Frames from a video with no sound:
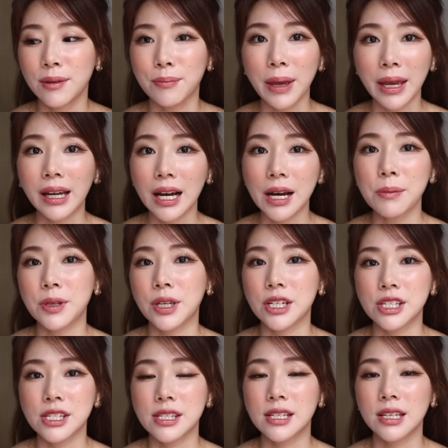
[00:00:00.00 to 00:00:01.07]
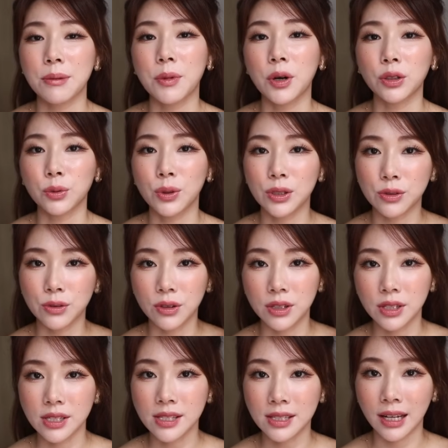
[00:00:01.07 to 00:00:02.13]
makeup, you can just skip all the way to
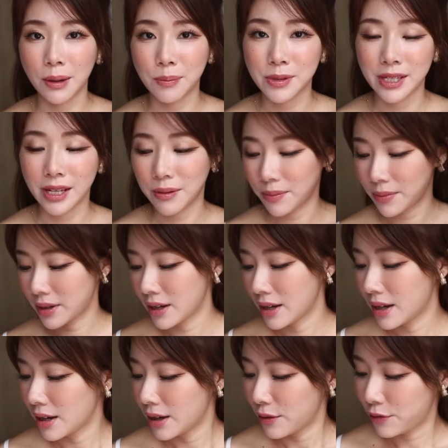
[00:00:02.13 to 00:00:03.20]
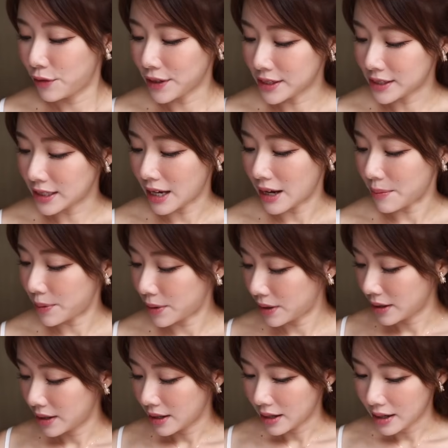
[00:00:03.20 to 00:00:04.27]
this timestamp. First up,
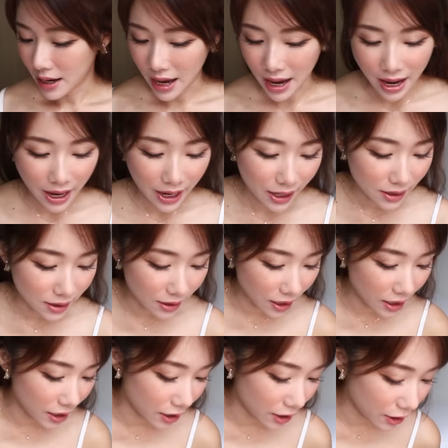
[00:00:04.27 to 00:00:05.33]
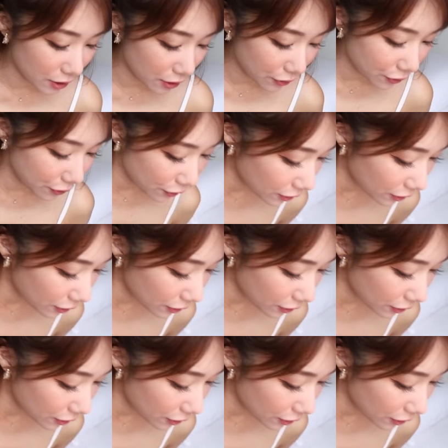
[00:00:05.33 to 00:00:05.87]
I love...